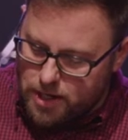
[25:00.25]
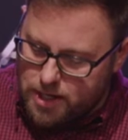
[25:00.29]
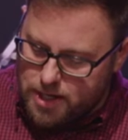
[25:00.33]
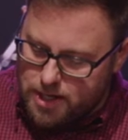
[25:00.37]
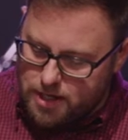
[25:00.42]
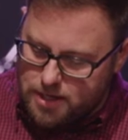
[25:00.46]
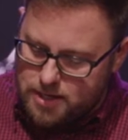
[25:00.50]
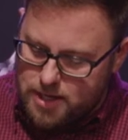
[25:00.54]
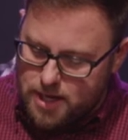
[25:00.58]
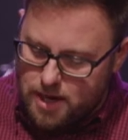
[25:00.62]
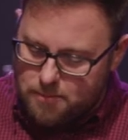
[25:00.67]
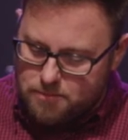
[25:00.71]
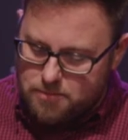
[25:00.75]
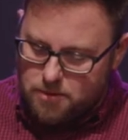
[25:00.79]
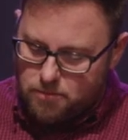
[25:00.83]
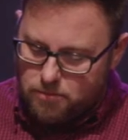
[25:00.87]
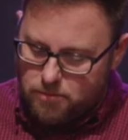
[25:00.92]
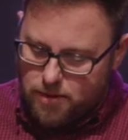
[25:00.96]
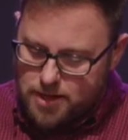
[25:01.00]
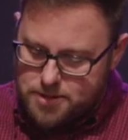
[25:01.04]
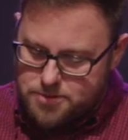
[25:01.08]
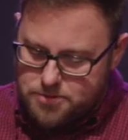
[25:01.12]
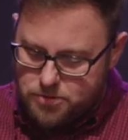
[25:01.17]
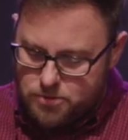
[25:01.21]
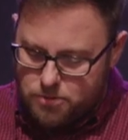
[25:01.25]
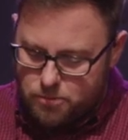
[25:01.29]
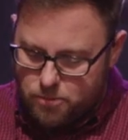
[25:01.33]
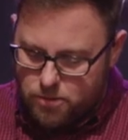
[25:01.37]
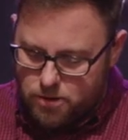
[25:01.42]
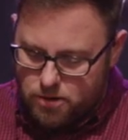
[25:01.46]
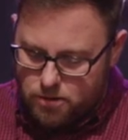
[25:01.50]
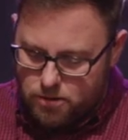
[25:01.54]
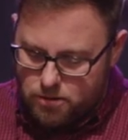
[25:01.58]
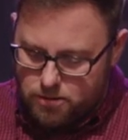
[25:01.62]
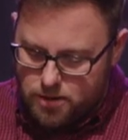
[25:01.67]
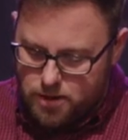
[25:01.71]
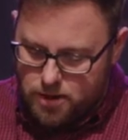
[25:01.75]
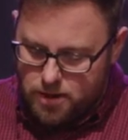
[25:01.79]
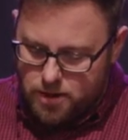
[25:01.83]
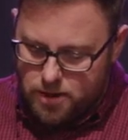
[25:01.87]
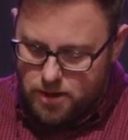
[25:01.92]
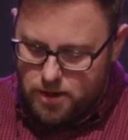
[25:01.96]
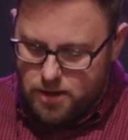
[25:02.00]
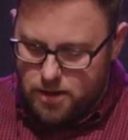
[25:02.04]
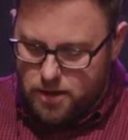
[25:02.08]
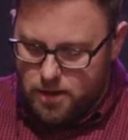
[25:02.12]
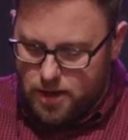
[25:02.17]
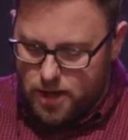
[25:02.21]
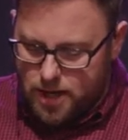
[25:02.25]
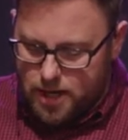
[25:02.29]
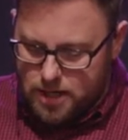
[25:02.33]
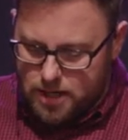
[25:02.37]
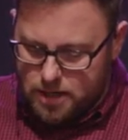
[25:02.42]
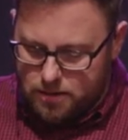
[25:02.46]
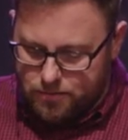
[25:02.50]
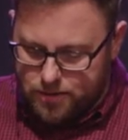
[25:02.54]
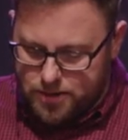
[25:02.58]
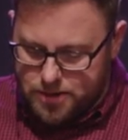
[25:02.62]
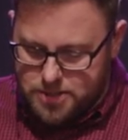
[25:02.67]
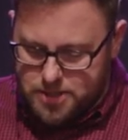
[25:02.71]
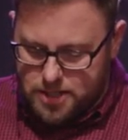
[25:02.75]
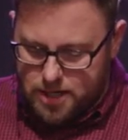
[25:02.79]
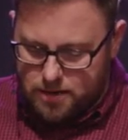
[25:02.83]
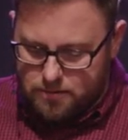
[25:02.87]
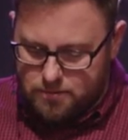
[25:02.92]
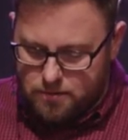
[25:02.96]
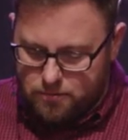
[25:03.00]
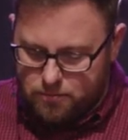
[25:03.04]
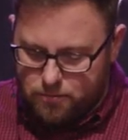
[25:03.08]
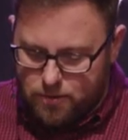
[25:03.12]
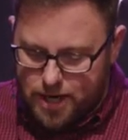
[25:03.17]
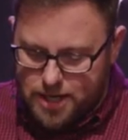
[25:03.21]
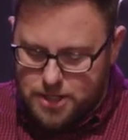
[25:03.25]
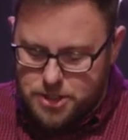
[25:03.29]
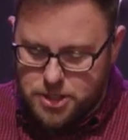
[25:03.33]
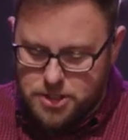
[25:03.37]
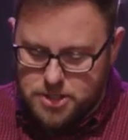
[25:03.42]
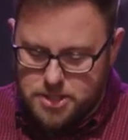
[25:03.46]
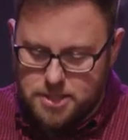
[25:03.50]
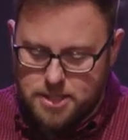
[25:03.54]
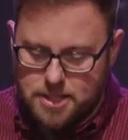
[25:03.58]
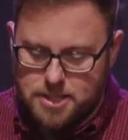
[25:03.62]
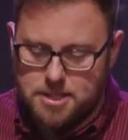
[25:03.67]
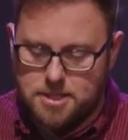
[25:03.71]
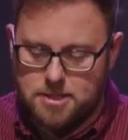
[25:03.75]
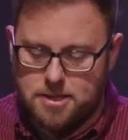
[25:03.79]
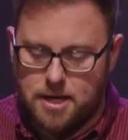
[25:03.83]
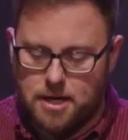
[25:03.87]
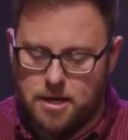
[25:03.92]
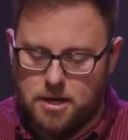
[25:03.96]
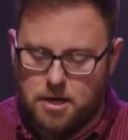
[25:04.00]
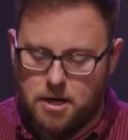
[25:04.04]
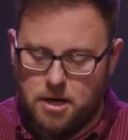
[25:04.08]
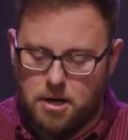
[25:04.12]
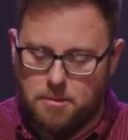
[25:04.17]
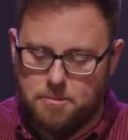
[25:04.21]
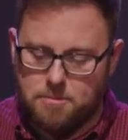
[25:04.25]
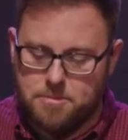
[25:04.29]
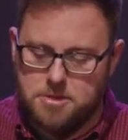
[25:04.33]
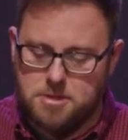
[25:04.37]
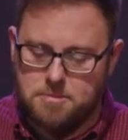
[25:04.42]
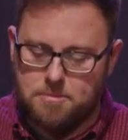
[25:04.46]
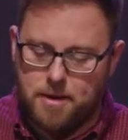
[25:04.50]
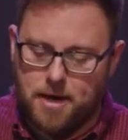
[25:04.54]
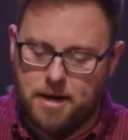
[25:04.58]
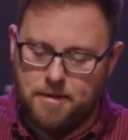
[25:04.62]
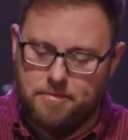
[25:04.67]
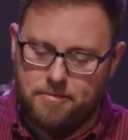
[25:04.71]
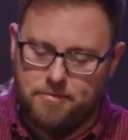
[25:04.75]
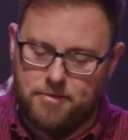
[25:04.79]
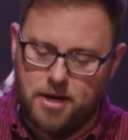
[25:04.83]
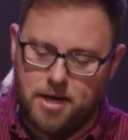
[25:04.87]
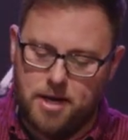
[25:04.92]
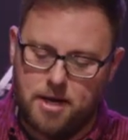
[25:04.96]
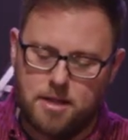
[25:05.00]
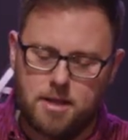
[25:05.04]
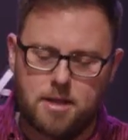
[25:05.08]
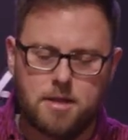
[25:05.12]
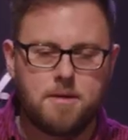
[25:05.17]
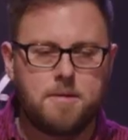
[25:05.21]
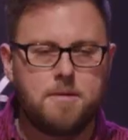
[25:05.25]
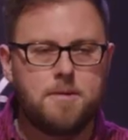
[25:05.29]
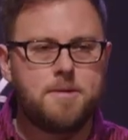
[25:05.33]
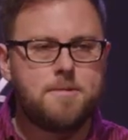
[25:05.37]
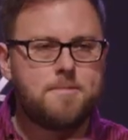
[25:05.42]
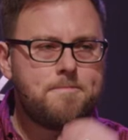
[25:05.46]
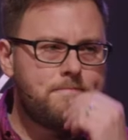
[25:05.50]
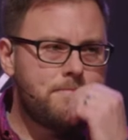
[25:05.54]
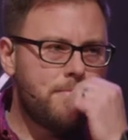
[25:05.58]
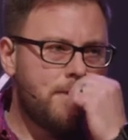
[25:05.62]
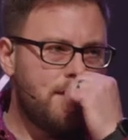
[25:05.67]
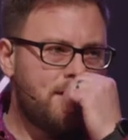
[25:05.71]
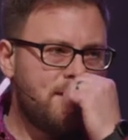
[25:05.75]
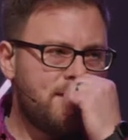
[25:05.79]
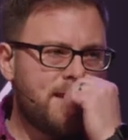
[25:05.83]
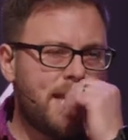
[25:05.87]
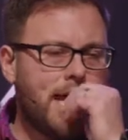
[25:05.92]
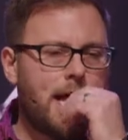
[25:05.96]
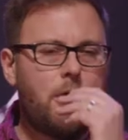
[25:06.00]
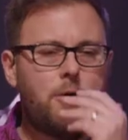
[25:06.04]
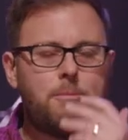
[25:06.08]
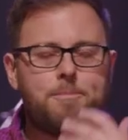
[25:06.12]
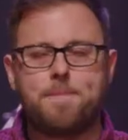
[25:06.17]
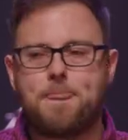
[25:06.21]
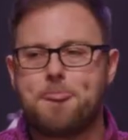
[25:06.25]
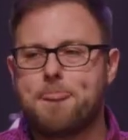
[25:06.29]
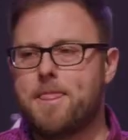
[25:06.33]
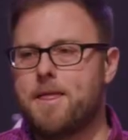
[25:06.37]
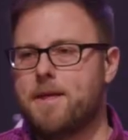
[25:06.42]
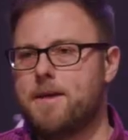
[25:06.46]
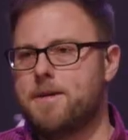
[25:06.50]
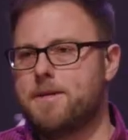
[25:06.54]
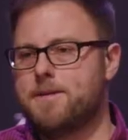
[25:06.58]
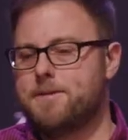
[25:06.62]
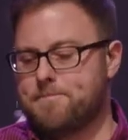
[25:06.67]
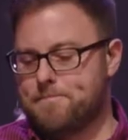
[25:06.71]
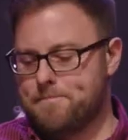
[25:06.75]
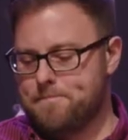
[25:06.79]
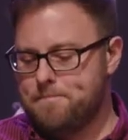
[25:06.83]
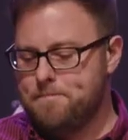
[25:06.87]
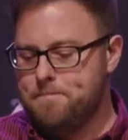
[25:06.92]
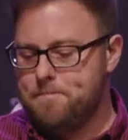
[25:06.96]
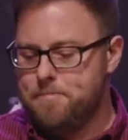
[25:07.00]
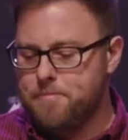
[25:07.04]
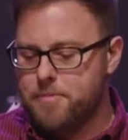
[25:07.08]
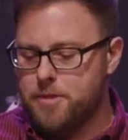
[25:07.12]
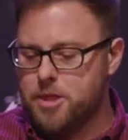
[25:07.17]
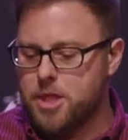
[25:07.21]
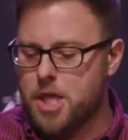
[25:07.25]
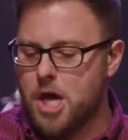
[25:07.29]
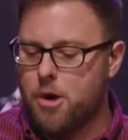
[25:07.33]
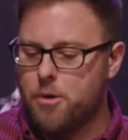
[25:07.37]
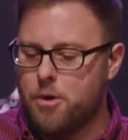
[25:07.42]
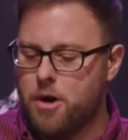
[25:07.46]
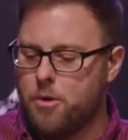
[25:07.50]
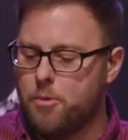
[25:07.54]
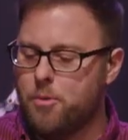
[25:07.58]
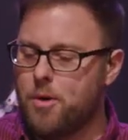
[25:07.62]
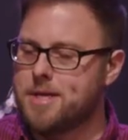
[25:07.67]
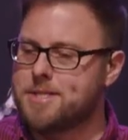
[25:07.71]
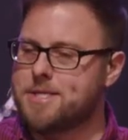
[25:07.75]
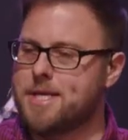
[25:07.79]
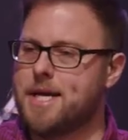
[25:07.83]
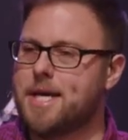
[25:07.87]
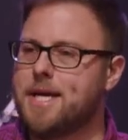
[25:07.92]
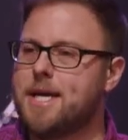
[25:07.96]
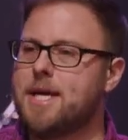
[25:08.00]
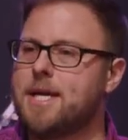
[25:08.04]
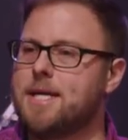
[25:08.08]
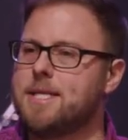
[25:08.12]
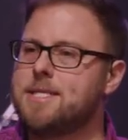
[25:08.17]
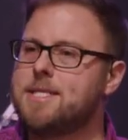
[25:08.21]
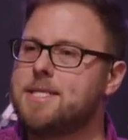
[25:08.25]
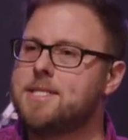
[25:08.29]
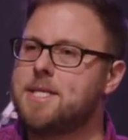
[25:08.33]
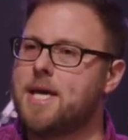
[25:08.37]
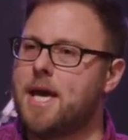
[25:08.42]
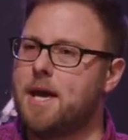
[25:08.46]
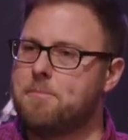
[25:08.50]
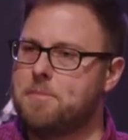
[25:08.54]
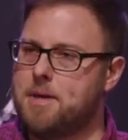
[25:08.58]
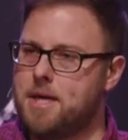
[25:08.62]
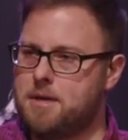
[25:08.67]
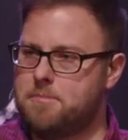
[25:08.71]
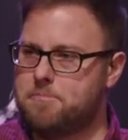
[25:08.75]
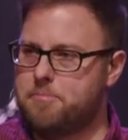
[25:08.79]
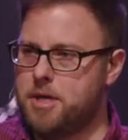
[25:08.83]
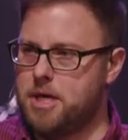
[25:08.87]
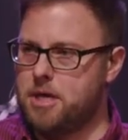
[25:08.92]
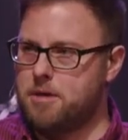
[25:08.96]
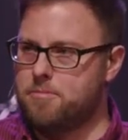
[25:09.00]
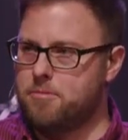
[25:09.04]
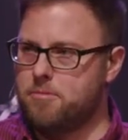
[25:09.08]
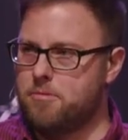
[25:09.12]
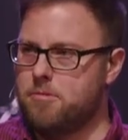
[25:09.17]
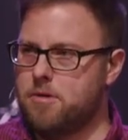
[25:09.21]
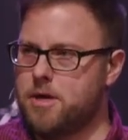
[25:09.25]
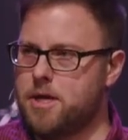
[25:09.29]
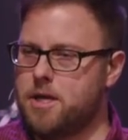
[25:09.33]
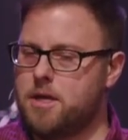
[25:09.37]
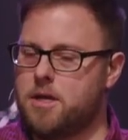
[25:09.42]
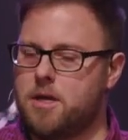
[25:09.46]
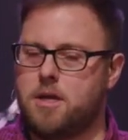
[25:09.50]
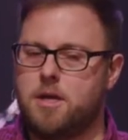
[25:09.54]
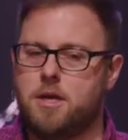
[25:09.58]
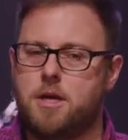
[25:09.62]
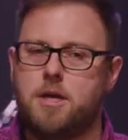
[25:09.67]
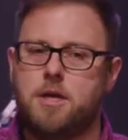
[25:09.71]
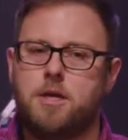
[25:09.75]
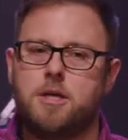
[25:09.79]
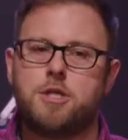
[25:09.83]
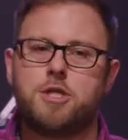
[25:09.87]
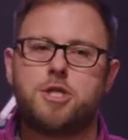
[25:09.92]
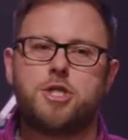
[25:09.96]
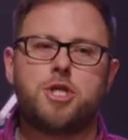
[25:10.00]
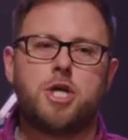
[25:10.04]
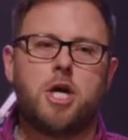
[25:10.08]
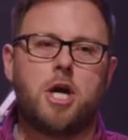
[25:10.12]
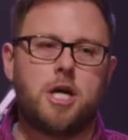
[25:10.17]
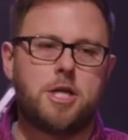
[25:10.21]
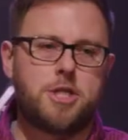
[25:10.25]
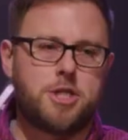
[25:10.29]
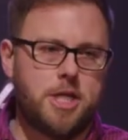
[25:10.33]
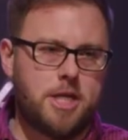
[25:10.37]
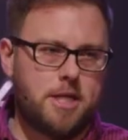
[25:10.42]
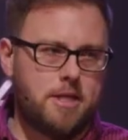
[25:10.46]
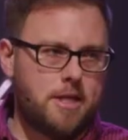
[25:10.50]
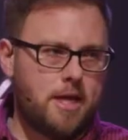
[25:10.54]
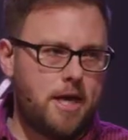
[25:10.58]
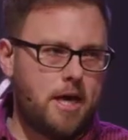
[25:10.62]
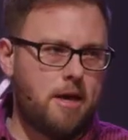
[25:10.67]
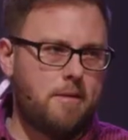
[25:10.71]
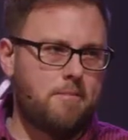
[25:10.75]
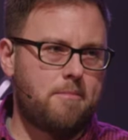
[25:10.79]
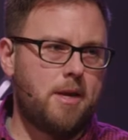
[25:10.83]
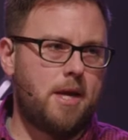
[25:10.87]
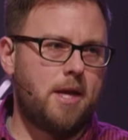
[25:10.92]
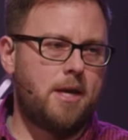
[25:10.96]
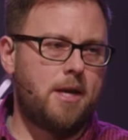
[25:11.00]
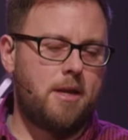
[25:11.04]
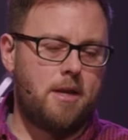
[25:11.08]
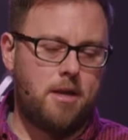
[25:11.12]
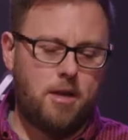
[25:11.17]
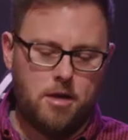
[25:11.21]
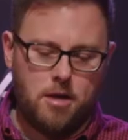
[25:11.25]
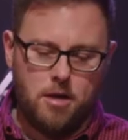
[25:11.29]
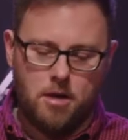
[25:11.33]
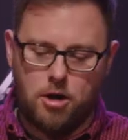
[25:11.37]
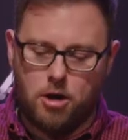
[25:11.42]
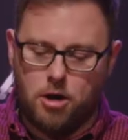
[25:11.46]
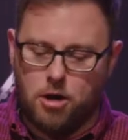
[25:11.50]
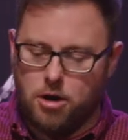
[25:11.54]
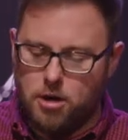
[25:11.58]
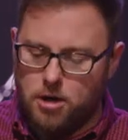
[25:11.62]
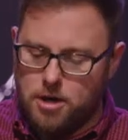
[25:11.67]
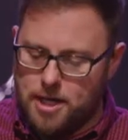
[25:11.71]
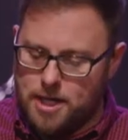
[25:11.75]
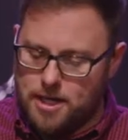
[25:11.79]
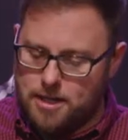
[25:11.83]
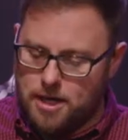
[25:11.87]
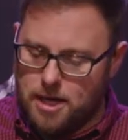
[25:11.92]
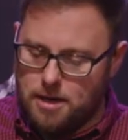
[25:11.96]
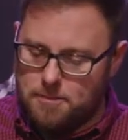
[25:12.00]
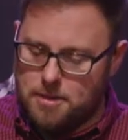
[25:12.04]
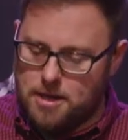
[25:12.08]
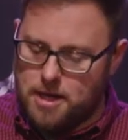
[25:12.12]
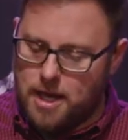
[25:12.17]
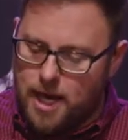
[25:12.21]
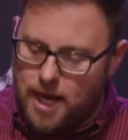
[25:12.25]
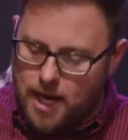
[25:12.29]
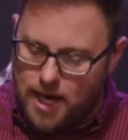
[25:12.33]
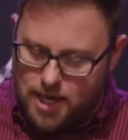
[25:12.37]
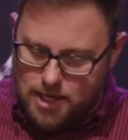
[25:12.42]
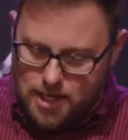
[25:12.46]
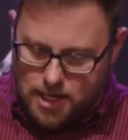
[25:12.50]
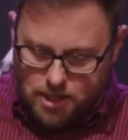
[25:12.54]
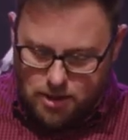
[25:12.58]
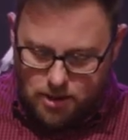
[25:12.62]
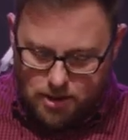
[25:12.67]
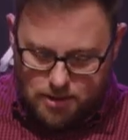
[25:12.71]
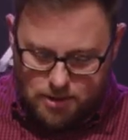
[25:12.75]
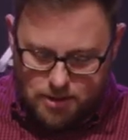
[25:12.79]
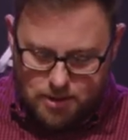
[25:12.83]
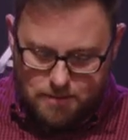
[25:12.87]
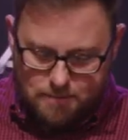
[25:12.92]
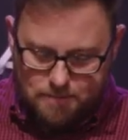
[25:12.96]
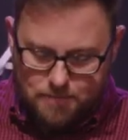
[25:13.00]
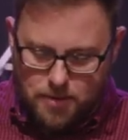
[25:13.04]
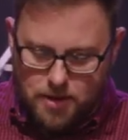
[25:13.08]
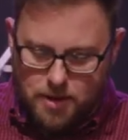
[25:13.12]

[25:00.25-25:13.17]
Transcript: condemned the rest of the world, and he received the righteousness that comes by faith now, Noah wasn't condemning people and judging them and hurting them and hating on them.